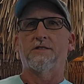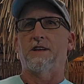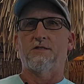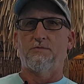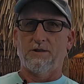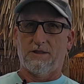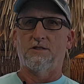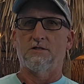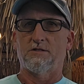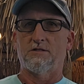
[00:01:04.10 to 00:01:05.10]
So that's what
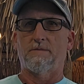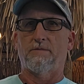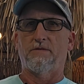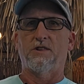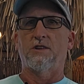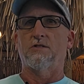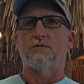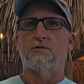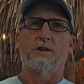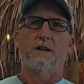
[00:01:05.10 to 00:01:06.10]
this video
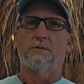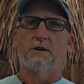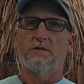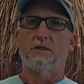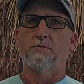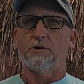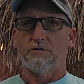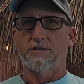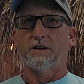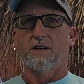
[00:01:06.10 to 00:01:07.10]
is for, to help give you the
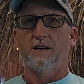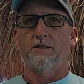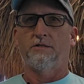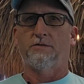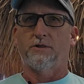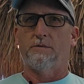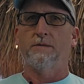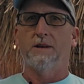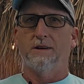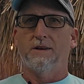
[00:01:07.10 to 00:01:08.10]
pros and cons
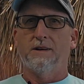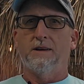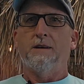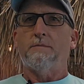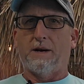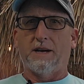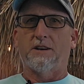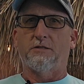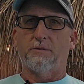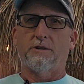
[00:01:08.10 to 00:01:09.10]
from my
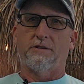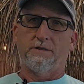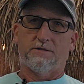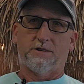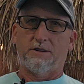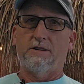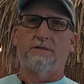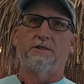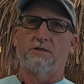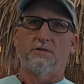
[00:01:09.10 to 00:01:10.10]
experience
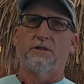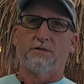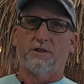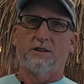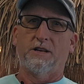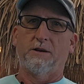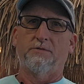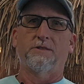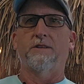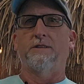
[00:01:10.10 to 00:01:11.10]
of the two different
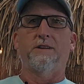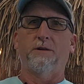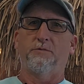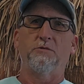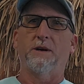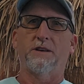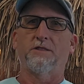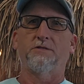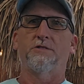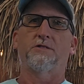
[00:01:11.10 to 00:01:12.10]
types, to help you make a
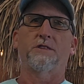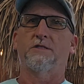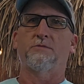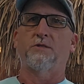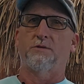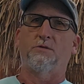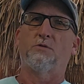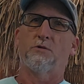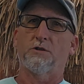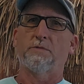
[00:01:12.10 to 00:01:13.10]
decision as to what
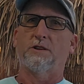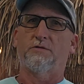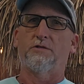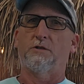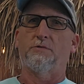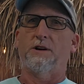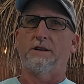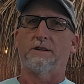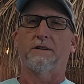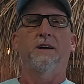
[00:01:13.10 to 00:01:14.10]
will work best for your
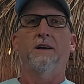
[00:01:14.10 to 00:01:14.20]
project.